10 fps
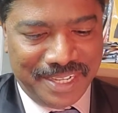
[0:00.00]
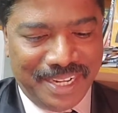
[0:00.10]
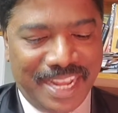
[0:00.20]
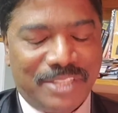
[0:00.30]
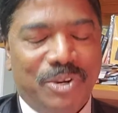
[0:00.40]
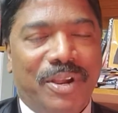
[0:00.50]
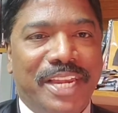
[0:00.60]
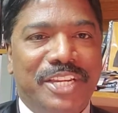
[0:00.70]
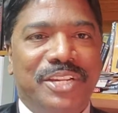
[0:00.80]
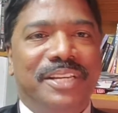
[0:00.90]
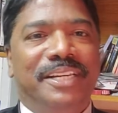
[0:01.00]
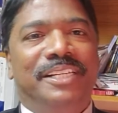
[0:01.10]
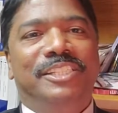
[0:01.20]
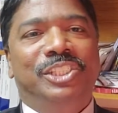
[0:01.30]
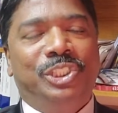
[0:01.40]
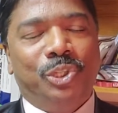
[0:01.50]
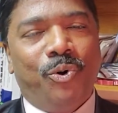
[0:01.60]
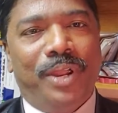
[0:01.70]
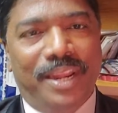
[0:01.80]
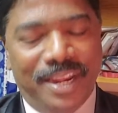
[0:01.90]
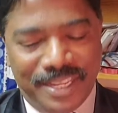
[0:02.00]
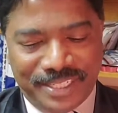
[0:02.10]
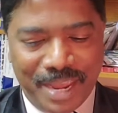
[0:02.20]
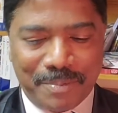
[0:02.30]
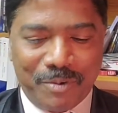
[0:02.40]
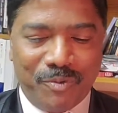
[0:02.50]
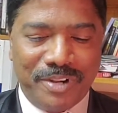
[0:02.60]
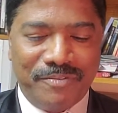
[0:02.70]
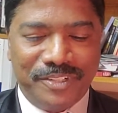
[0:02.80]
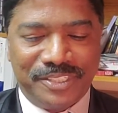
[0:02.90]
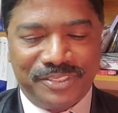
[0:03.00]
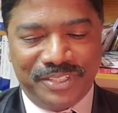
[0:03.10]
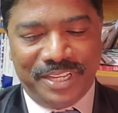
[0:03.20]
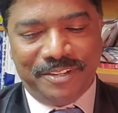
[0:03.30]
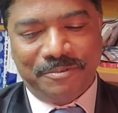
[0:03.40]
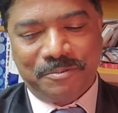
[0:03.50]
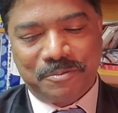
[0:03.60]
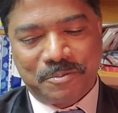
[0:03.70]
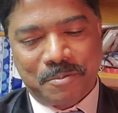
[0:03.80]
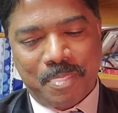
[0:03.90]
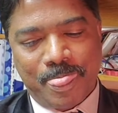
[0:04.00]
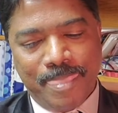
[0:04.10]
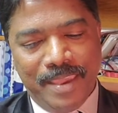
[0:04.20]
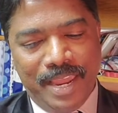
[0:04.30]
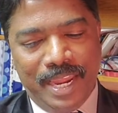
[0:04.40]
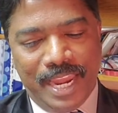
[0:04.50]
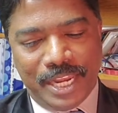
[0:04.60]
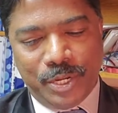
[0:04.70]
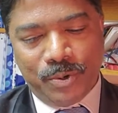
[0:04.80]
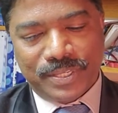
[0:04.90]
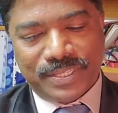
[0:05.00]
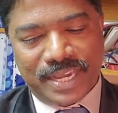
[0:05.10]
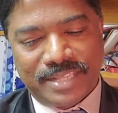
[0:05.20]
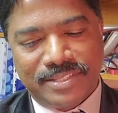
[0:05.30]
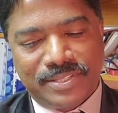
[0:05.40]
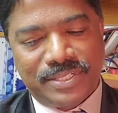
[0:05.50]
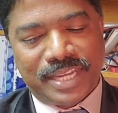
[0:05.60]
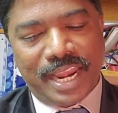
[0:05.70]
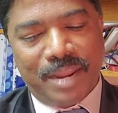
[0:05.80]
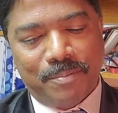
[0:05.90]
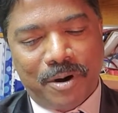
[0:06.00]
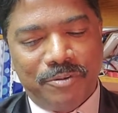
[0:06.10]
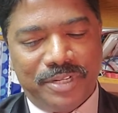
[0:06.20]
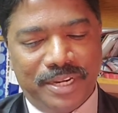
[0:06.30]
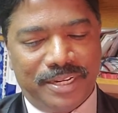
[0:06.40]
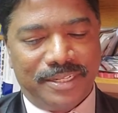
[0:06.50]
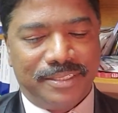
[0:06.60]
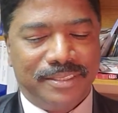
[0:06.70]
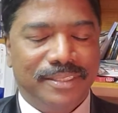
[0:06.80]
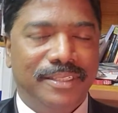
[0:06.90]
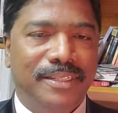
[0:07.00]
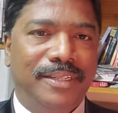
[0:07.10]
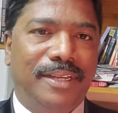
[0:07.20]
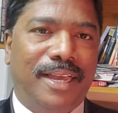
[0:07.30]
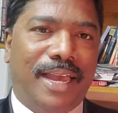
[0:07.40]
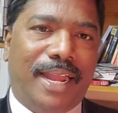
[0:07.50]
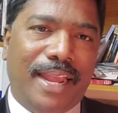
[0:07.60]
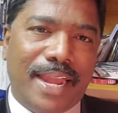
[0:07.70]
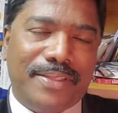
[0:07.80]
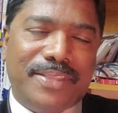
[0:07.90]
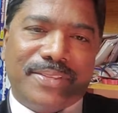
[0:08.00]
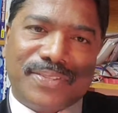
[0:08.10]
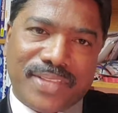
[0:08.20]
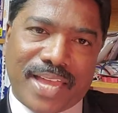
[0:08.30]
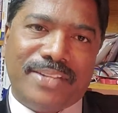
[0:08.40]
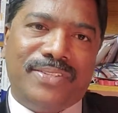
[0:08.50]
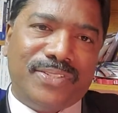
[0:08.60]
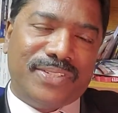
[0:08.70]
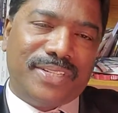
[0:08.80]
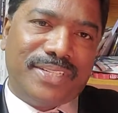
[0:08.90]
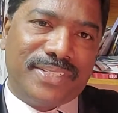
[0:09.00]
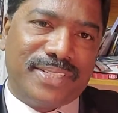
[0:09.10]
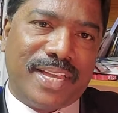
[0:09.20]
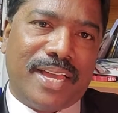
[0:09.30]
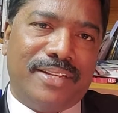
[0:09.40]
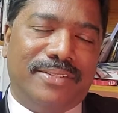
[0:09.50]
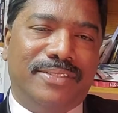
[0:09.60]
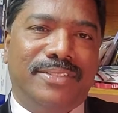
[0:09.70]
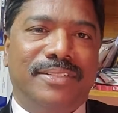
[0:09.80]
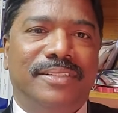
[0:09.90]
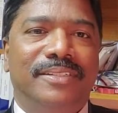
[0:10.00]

Let's look at Joel chapter 1 verse 3. Let your sons tell about it, and let the sons' sons,